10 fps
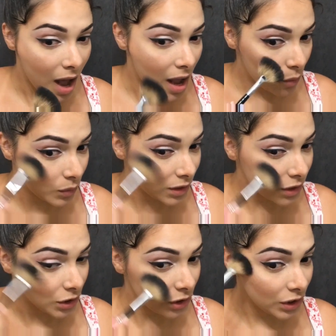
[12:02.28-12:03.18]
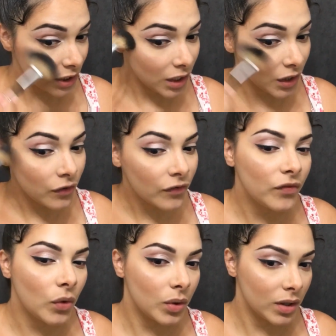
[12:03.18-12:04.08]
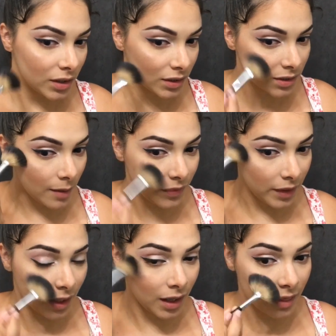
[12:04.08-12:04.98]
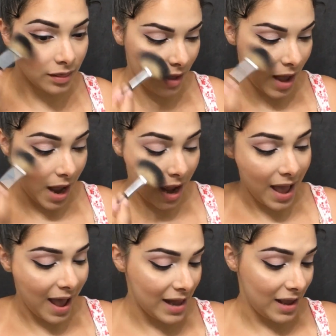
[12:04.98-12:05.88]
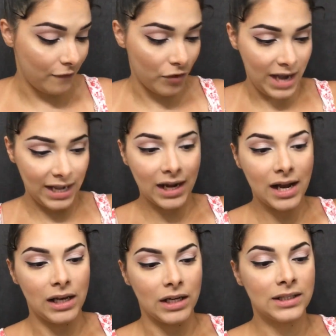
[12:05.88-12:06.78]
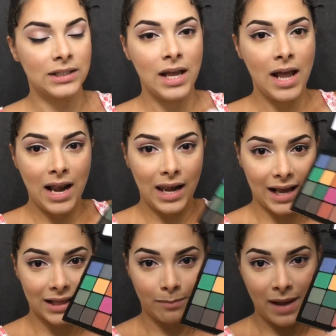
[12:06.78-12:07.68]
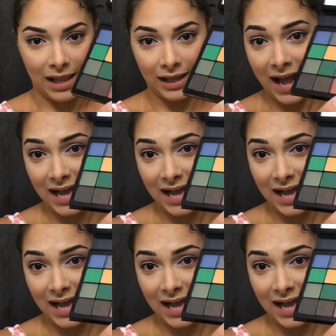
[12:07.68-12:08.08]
I was looking for something that had a variety in colors, like the palette